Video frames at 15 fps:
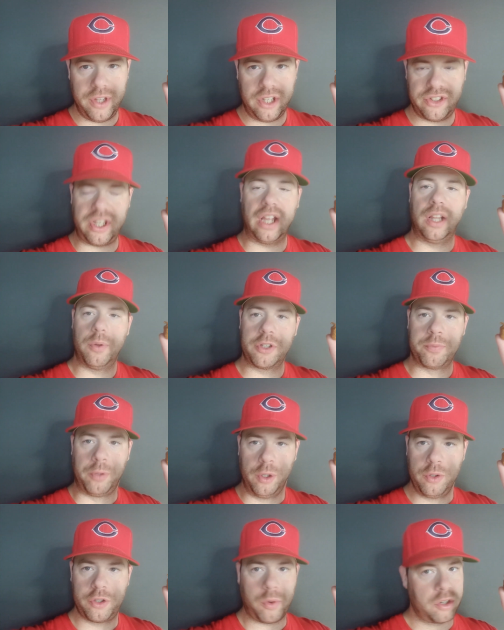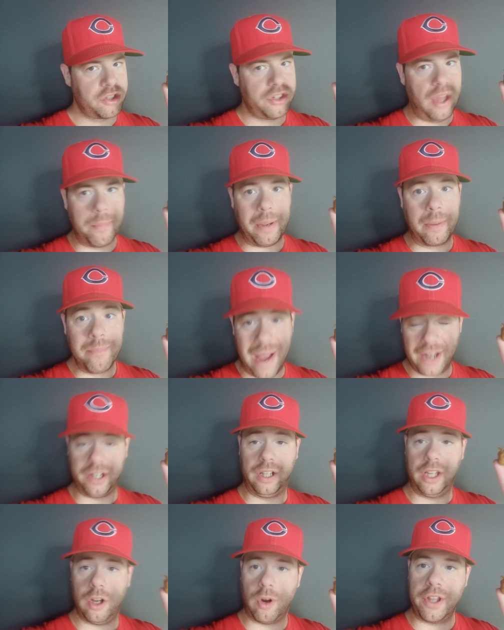The St. Louis Blues, who are slumping
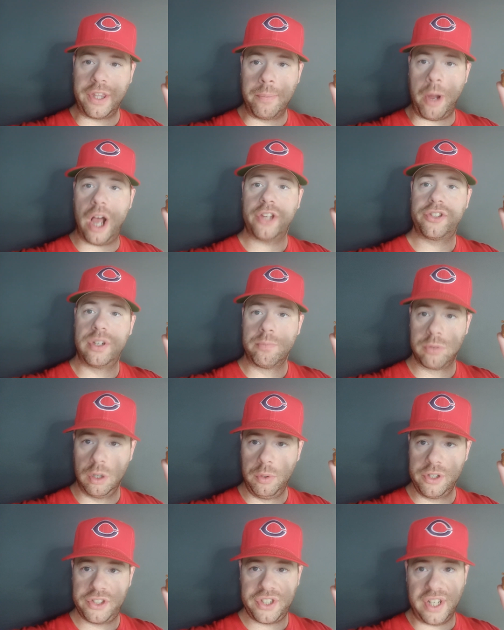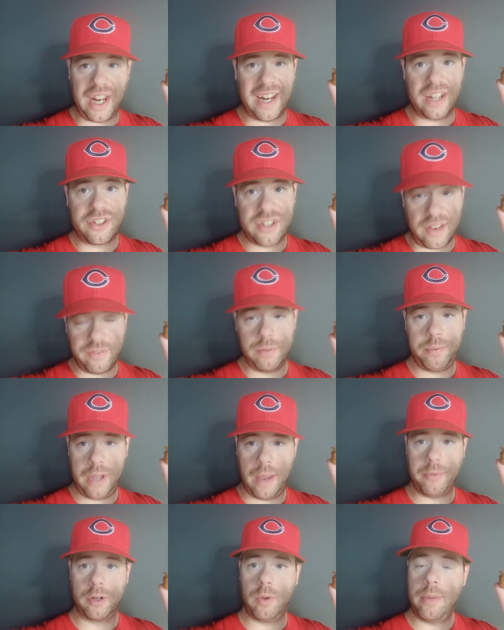mightily, are at the Boston Bruins tonight at 7
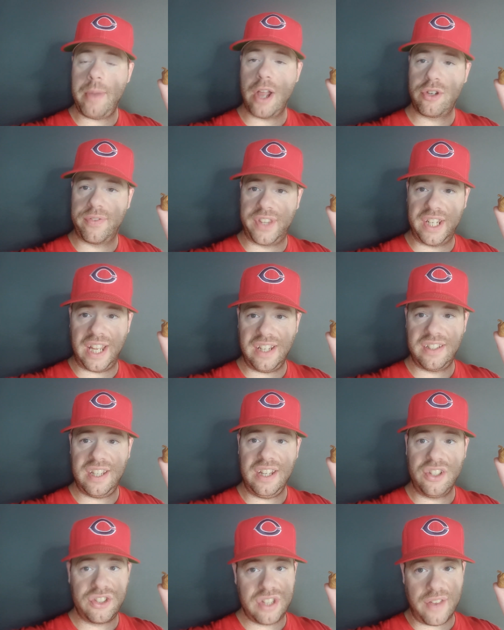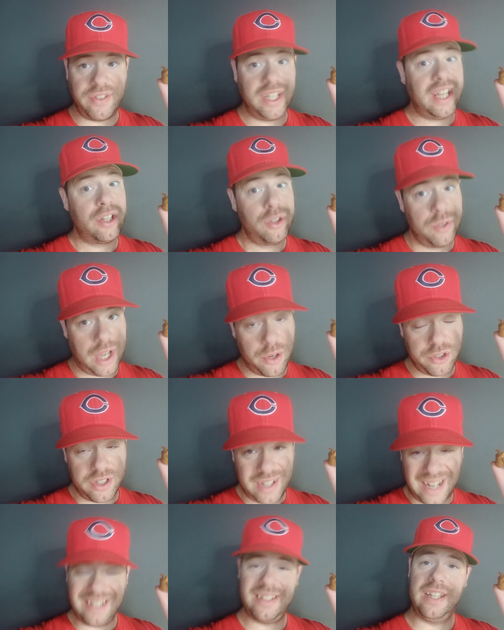p.m. in a rematch of the 1970 and
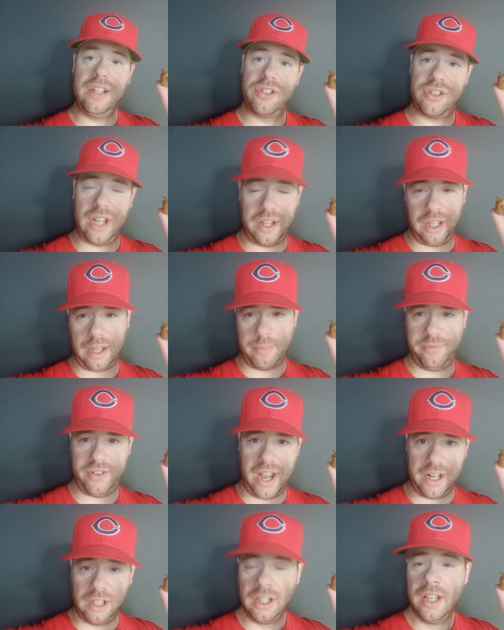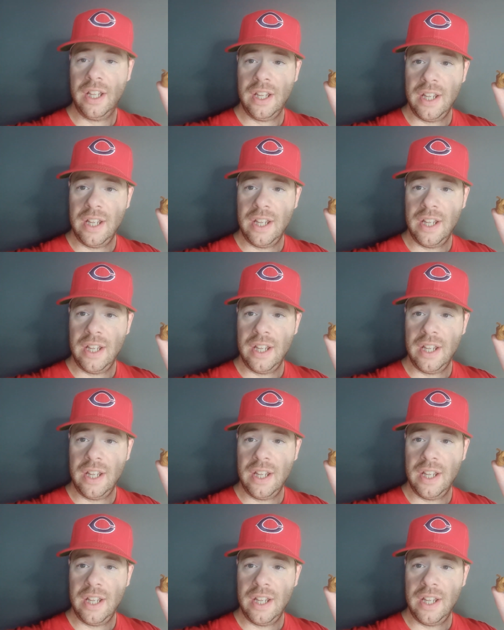2019 Stanley Cup Final.